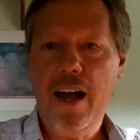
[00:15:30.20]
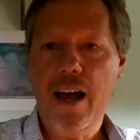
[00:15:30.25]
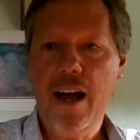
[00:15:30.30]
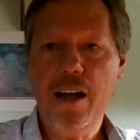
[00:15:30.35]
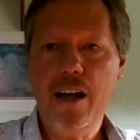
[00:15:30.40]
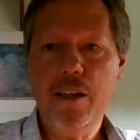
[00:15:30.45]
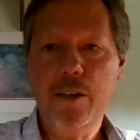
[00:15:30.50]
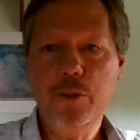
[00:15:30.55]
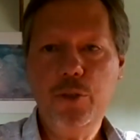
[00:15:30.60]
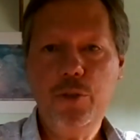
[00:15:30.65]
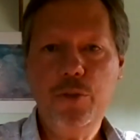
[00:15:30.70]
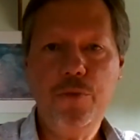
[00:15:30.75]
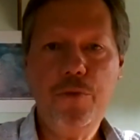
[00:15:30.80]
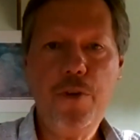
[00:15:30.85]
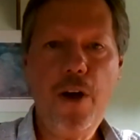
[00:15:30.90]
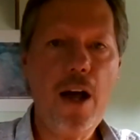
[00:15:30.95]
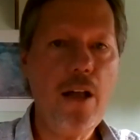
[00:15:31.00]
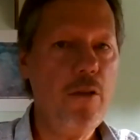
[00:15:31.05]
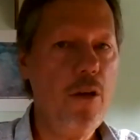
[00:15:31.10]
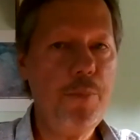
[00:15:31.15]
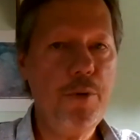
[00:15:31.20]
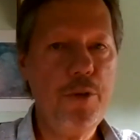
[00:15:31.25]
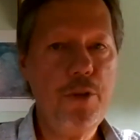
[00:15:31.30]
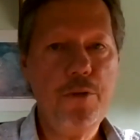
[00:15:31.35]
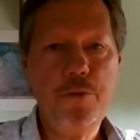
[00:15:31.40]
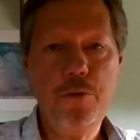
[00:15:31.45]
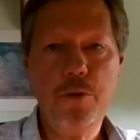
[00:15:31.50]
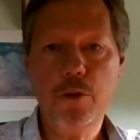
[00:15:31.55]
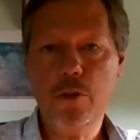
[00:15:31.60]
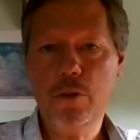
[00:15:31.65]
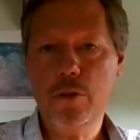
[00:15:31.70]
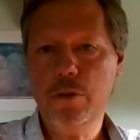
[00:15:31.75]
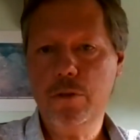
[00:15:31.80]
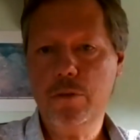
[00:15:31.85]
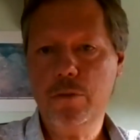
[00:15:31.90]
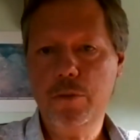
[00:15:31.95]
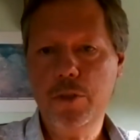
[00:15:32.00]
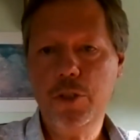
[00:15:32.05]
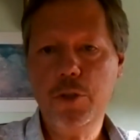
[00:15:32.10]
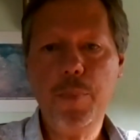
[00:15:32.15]
I'll follow up with a
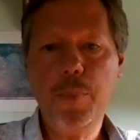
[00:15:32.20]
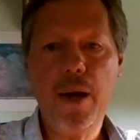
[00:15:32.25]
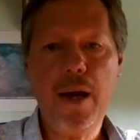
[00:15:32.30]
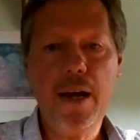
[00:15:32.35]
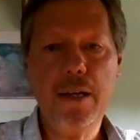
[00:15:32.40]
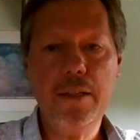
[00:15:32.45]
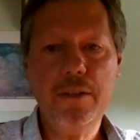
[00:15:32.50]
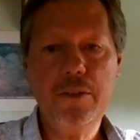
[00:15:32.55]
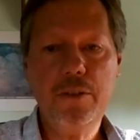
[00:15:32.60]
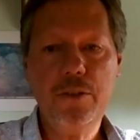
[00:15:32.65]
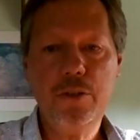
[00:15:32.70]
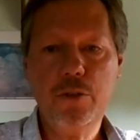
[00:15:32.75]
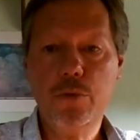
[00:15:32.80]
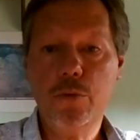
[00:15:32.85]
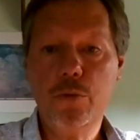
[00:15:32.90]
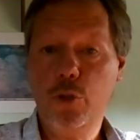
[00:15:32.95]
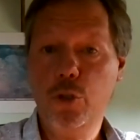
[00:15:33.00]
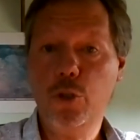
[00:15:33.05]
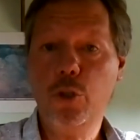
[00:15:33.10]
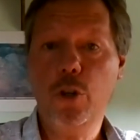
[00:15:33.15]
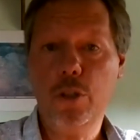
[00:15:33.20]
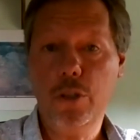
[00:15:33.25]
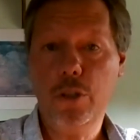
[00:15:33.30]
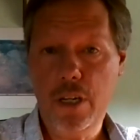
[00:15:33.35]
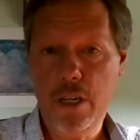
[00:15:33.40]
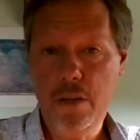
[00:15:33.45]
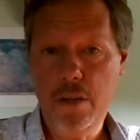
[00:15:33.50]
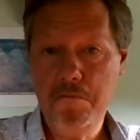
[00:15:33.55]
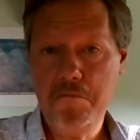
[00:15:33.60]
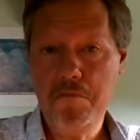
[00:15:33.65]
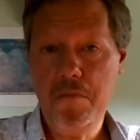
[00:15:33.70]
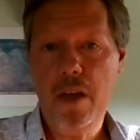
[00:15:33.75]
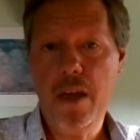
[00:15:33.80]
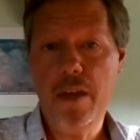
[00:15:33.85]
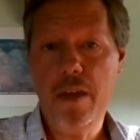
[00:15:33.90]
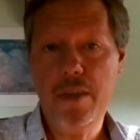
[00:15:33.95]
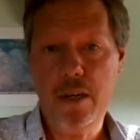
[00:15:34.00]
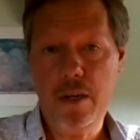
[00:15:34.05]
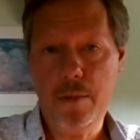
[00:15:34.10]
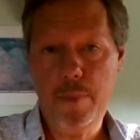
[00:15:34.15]
full response shortly.
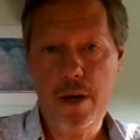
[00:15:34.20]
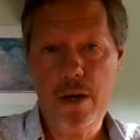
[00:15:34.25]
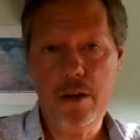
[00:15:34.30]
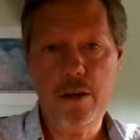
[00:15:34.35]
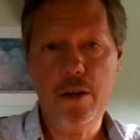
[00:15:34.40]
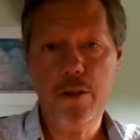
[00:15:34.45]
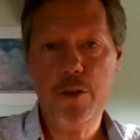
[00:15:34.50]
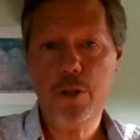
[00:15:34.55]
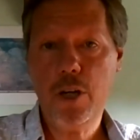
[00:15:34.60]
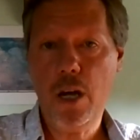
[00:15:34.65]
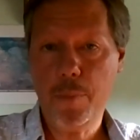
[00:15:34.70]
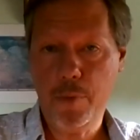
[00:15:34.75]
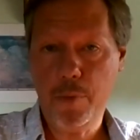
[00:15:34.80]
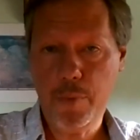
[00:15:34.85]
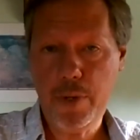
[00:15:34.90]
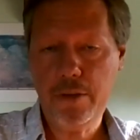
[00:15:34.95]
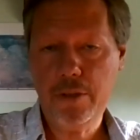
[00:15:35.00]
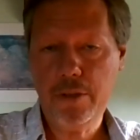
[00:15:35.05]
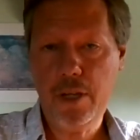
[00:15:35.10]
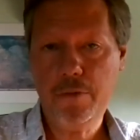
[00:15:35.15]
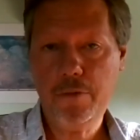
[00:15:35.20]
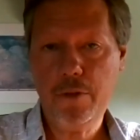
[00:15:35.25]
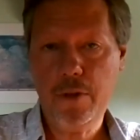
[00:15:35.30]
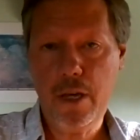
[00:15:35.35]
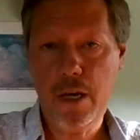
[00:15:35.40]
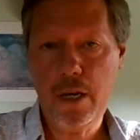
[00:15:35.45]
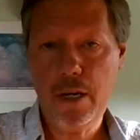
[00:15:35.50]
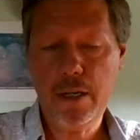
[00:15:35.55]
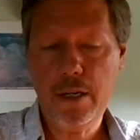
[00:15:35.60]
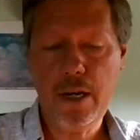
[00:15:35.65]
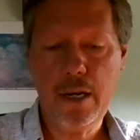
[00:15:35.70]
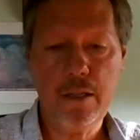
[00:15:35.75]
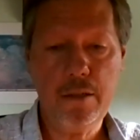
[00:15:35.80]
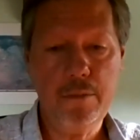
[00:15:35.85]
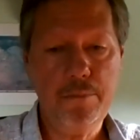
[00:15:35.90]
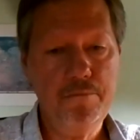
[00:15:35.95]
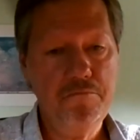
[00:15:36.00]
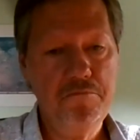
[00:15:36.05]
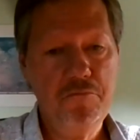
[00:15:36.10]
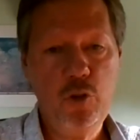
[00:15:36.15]
And then about another couple weeks after that, I got
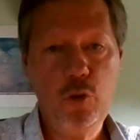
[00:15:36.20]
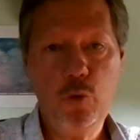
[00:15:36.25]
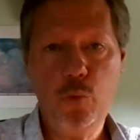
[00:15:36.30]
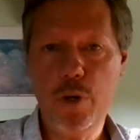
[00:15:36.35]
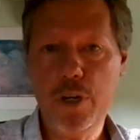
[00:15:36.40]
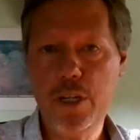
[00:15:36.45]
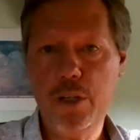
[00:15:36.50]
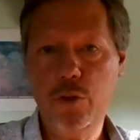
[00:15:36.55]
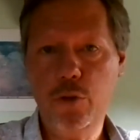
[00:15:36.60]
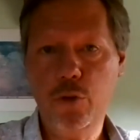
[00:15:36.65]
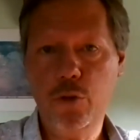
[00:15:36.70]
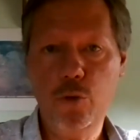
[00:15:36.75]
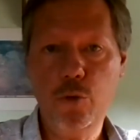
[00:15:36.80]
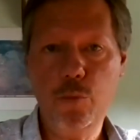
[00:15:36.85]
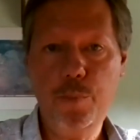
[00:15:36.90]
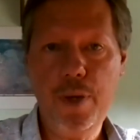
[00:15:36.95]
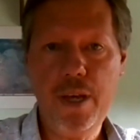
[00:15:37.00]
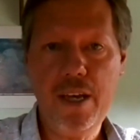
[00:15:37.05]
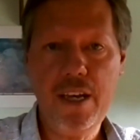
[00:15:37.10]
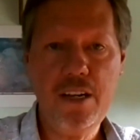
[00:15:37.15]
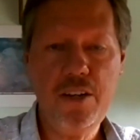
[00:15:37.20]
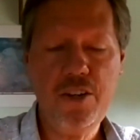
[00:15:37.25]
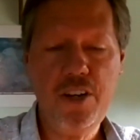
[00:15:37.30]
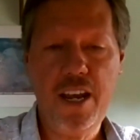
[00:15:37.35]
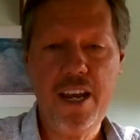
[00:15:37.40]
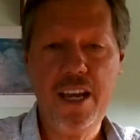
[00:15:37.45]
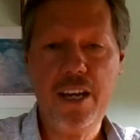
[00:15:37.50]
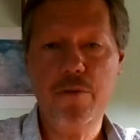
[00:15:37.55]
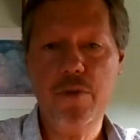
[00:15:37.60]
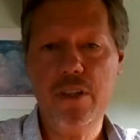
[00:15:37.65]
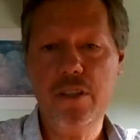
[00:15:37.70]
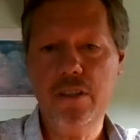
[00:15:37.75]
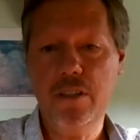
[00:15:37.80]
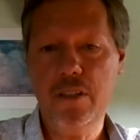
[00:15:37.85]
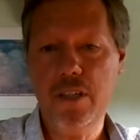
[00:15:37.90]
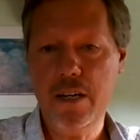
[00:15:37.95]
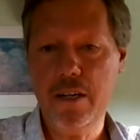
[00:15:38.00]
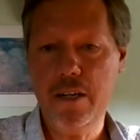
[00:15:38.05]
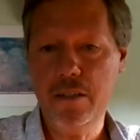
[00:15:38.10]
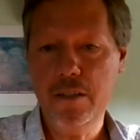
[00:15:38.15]
a 22 page handwritten
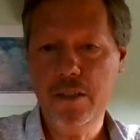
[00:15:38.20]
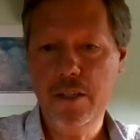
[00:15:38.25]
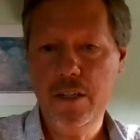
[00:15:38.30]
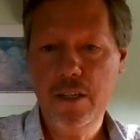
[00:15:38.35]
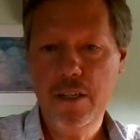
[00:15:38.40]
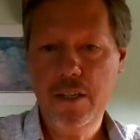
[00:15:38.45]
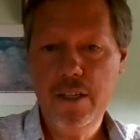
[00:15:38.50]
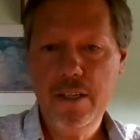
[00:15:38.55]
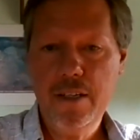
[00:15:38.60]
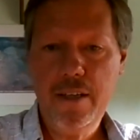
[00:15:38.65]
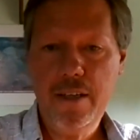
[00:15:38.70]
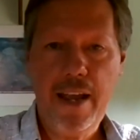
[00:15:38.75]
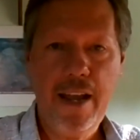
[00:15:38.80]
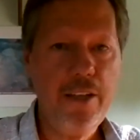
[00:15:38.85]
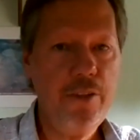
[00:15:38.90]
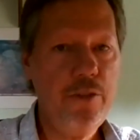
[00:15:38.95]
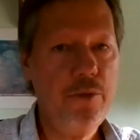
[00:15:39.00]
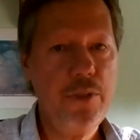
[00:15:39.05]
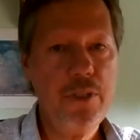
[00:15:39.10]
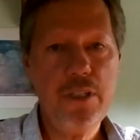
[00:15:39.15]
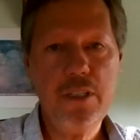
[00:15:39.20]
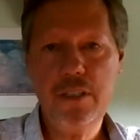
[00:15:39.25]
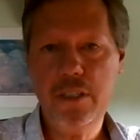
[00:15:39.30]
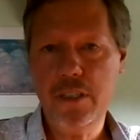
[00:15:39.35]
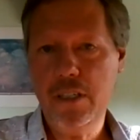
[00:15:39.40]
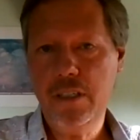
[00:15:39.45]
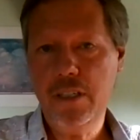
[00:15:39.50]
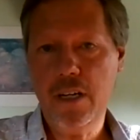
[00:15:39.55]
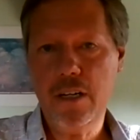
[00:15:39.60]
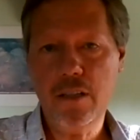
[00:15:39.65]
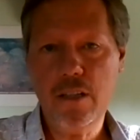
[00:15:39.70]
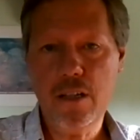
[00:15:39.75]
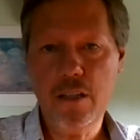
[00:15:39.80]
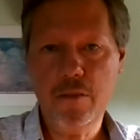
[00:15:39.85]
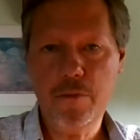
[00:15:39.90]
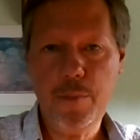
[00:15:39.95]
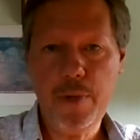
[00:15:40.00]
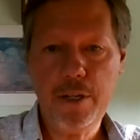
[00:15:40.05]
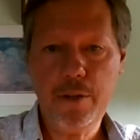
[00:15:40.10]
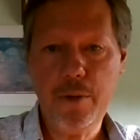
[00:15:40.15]
letter answering in detail
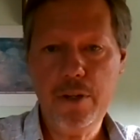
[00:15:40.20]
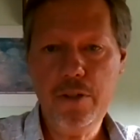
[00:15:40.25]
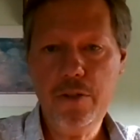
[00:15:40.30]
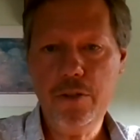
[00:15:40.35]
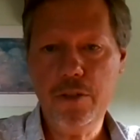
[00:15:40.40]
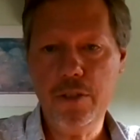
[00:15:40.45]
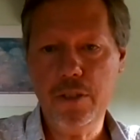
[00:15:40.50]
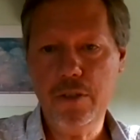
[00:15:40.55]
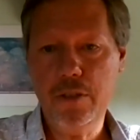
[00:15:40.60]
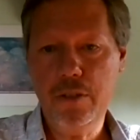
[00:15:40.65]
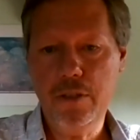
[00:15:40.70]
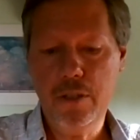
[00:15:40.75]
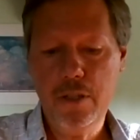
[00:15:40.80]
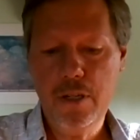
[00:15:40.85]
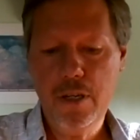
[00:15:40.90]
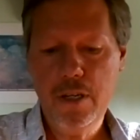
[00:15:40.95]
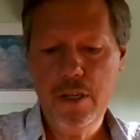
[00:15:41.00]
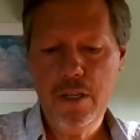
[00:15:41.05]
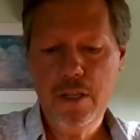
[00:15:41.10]
all of my questions.